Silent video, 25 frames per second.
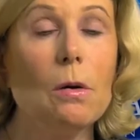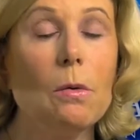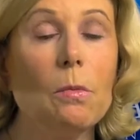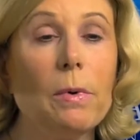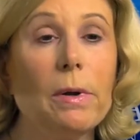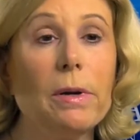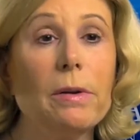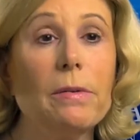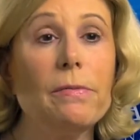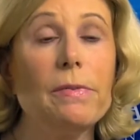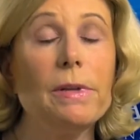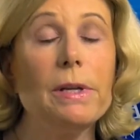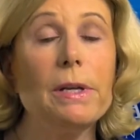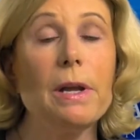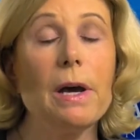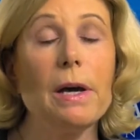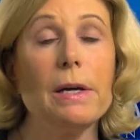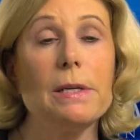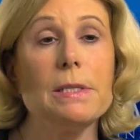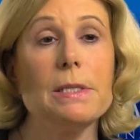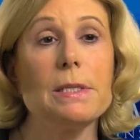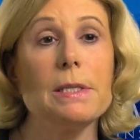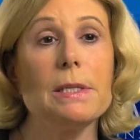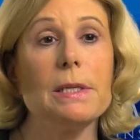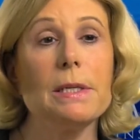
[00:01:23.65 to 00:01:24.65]
One of the
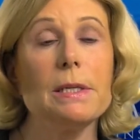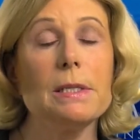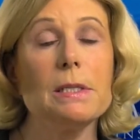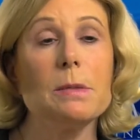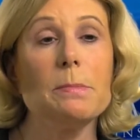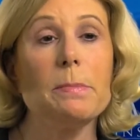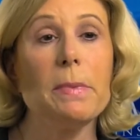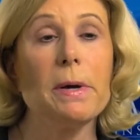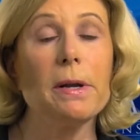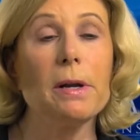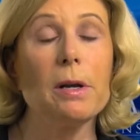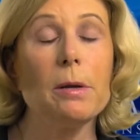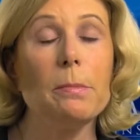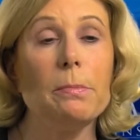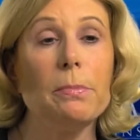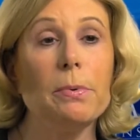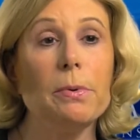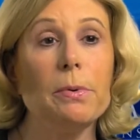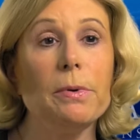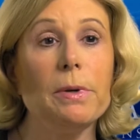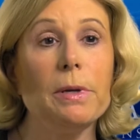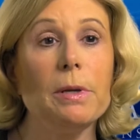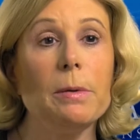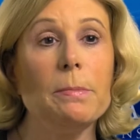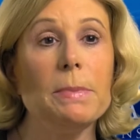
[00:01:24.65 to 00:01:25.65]
nice things about
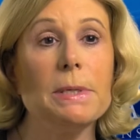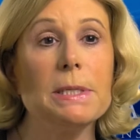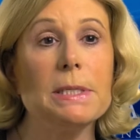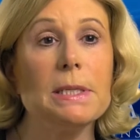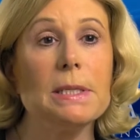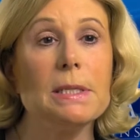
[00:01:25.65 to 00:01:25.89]
ibrutinib is